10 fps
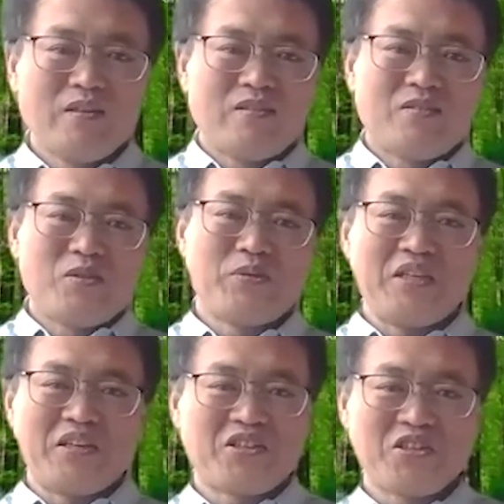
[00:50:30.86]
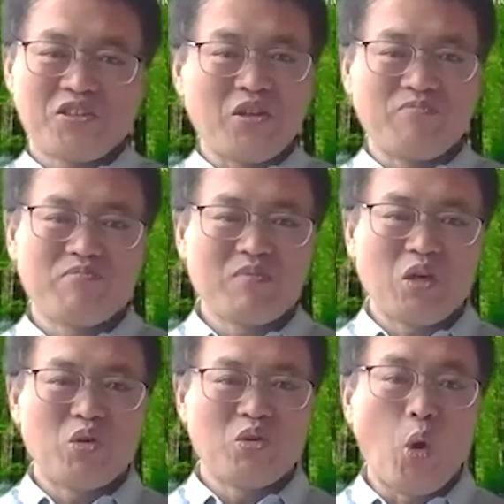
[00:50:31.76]
To me, I just
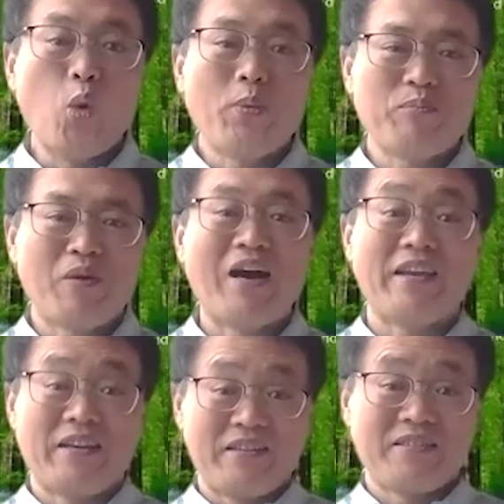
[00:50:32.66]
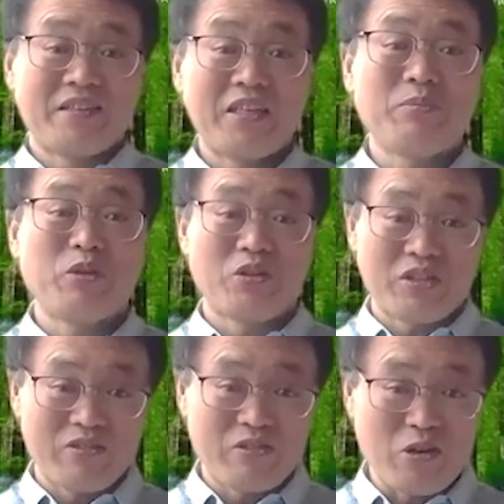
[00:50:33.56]
open-minded. Keep
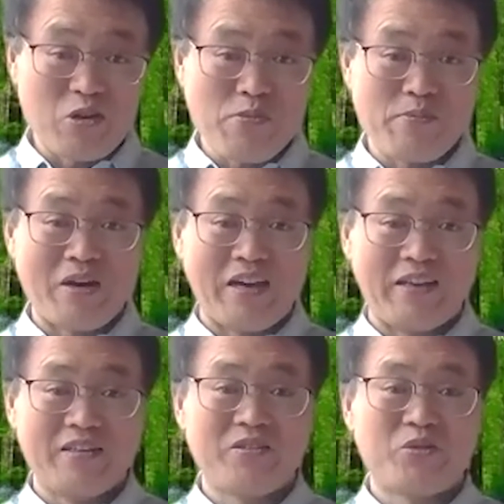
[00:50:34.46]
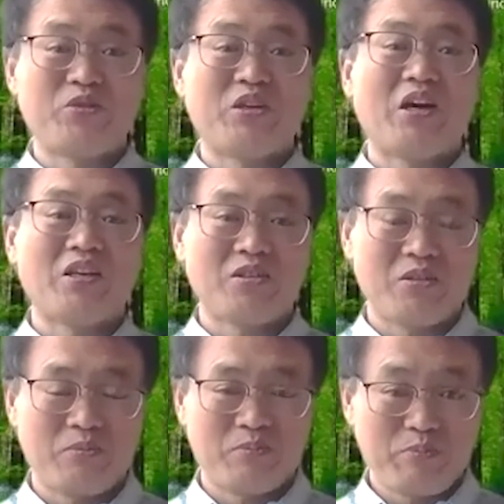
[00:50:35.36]
yourself open-minded. Do not
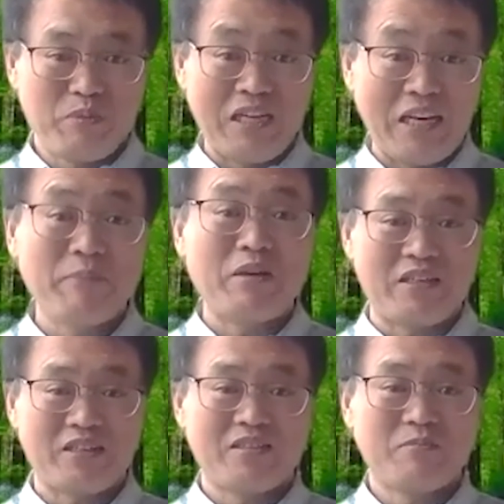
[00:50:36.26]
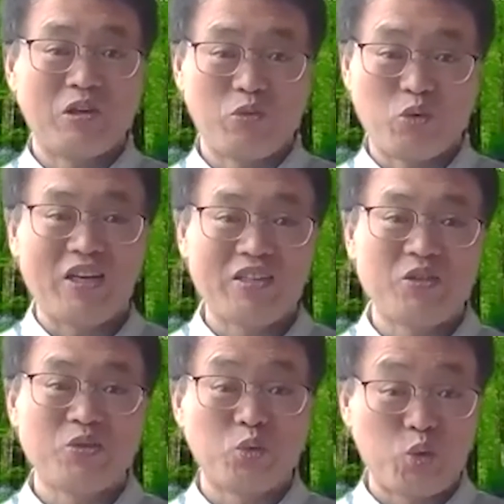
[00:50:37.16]
be limited by what
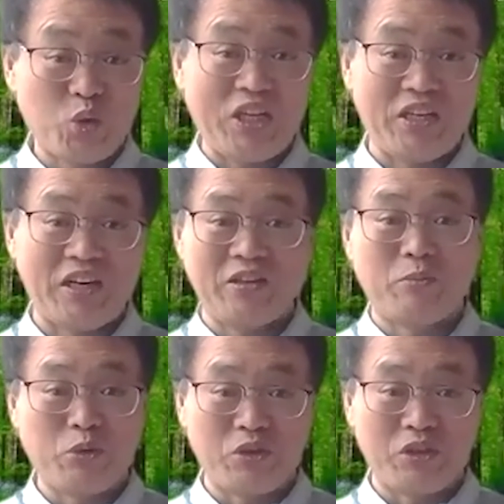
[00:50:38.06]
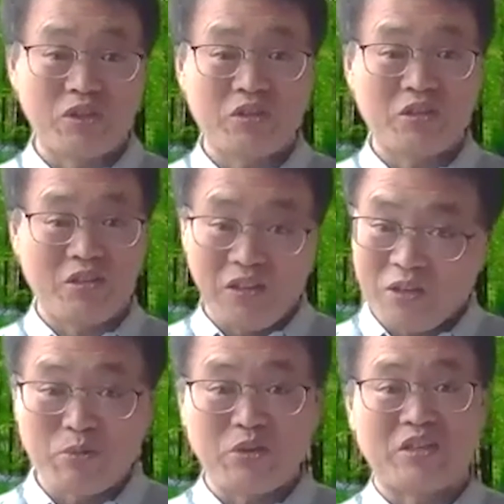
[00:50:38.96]
you would read on the book, in the
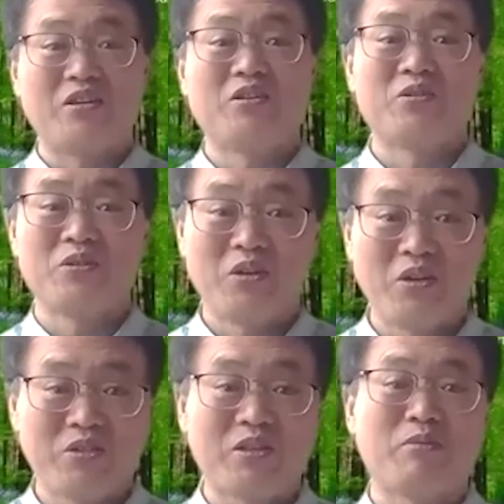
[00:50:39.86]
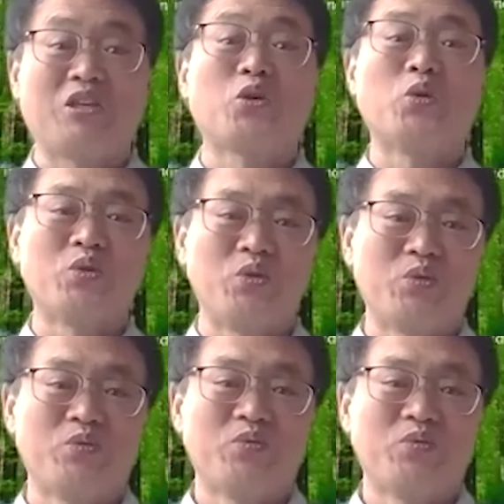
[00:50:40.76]
book, or somebody told you.